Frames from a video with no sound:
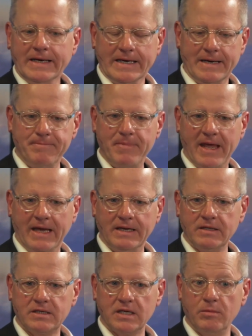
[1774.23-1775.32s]

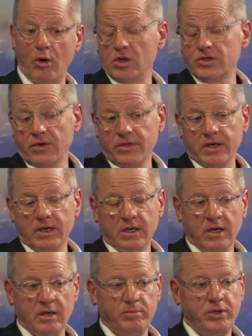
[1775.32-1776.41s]
And also in
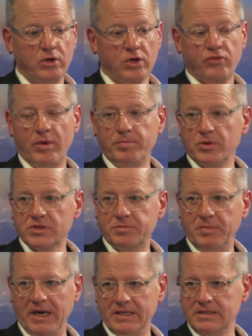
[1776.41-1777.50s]
the pure crypto
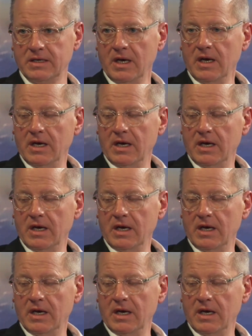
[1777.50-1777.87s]
space,